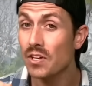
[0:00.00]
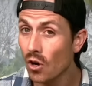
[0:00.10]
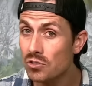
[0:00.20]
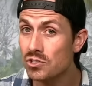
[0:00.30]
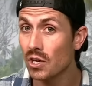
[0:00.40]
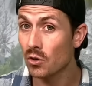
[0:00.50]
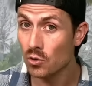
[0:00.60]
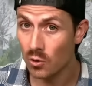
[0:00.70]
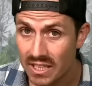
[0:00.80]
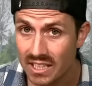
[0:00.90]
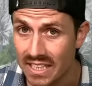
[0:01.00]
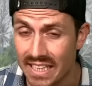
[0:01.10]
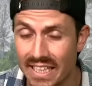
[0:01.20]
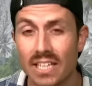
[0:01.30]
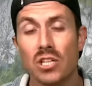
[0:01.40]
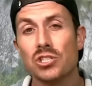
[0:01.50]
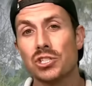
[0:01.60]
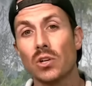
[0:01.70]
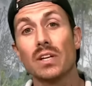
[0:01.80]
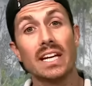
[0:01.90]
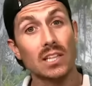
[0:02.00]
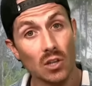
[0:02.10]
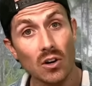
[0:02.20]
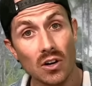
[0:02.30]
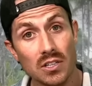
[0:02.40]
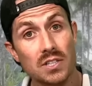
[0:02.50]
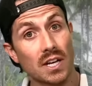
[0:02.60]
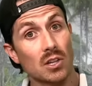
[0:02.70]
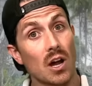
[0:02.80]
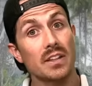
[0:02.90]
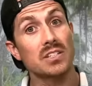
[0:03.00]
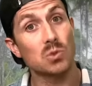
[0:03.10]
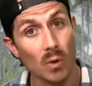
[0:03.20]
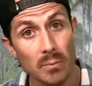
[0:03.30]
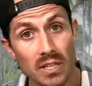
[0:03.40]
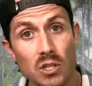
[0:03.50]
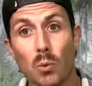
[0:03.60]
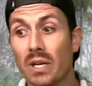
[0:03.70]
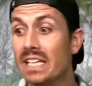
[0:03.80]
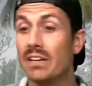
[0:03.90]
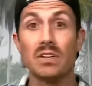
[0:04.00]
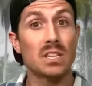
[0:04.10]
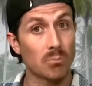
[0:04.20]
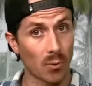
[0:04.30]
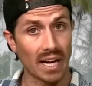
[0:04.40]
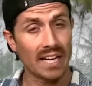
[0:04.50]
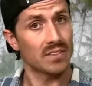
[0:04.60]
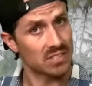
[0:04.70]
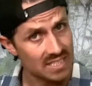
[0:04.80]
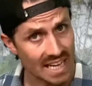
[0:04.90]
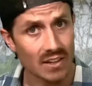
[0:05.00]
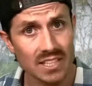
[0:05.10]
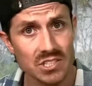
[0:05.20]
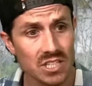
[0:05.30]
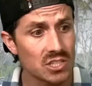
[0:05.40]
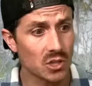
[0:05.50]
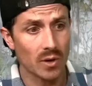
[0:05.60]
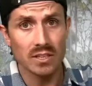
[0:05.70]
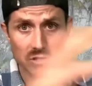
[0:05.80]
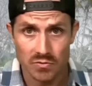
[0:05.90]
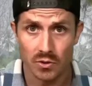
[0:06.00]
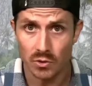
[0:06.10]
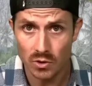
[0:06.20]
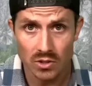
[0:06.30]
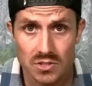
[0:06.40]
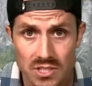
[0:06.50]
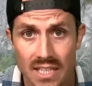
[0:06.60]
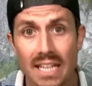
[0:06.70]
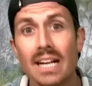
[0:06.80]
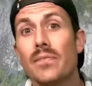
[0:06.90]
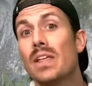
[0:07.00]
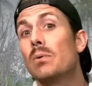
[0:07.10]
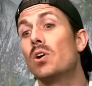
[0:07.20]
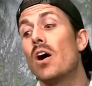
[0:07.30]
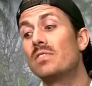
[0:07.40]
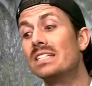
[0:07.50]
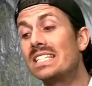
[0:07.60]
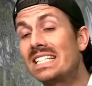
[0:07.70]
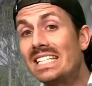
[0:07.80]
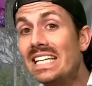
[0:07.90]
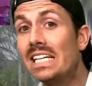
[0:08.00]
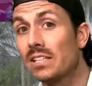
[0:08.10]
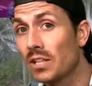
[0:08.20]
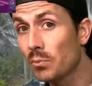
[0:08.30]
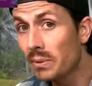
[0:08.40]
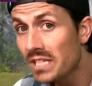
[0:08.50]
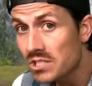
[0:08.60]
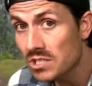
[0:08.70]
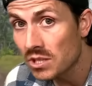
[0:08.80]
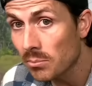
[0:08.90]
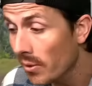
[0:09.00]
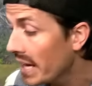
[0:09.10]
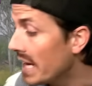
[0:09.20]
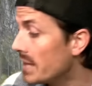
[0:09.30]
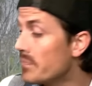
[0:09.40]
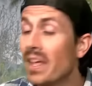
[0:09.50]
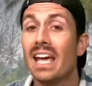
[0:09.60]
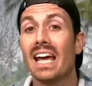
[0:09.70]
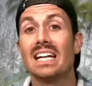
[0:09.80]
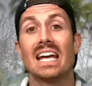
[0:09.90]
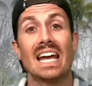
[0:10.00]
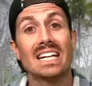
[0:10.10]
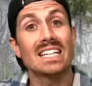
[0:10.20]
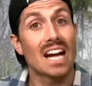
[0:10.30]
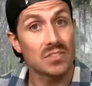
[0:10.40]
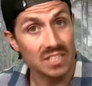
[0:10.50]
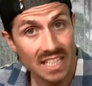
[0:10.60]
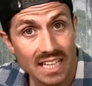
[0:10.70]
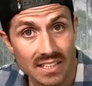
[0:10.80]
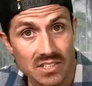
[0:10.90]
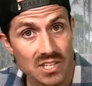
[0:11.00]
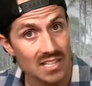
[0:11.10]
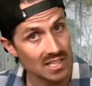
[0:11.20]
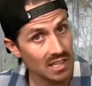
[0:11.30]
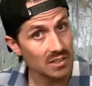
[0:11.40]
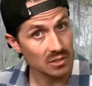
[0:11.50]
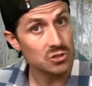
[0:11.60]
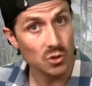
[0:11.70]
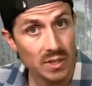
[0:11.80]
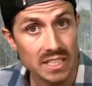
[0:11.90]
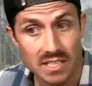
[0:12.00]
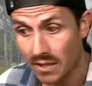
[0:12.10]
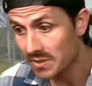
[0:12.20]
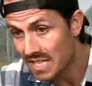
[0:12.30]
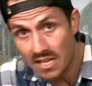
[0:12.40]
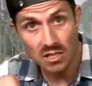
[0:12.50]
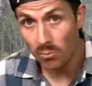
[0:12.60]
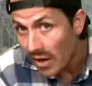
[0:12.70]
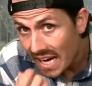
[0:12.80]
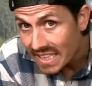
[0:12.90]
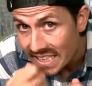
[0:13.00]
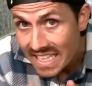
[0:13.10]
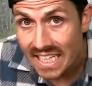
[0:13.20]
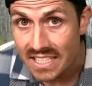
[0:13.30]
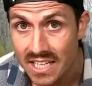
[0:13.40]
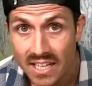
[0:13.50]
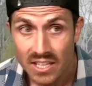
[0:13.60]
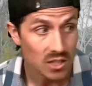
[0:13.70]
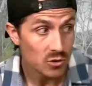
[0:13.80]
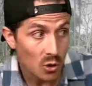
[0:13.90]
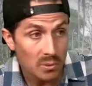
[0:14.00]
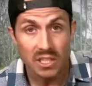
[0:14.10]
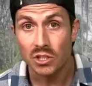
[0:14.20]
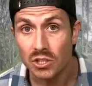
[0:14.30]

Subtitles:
And then also, critically, Shirley had learned that a lot of these women who were given the brain, this delicacy during these funerals, they would often sneak little pieces of the brain and hand it out to kids as like a little treat. They would take the brain and eat it. You know, nobody